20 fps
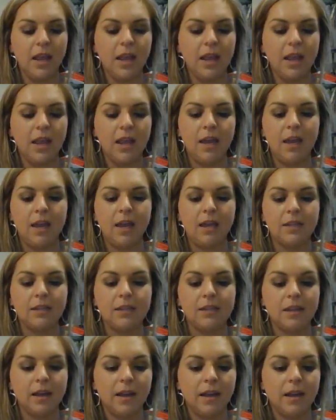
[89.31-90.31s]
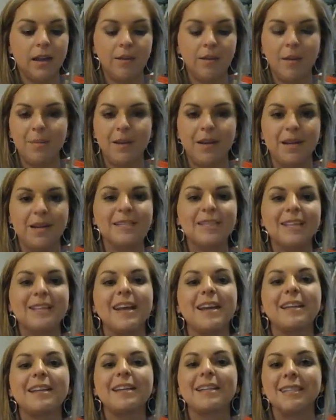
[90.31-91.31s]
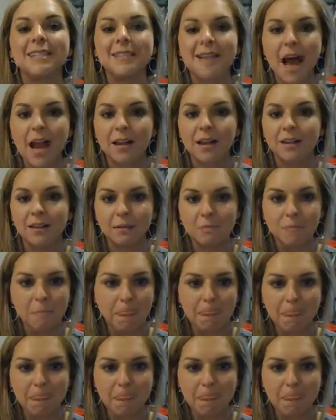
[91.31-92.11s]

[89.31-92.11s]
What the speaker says: and I mean, it's like exactly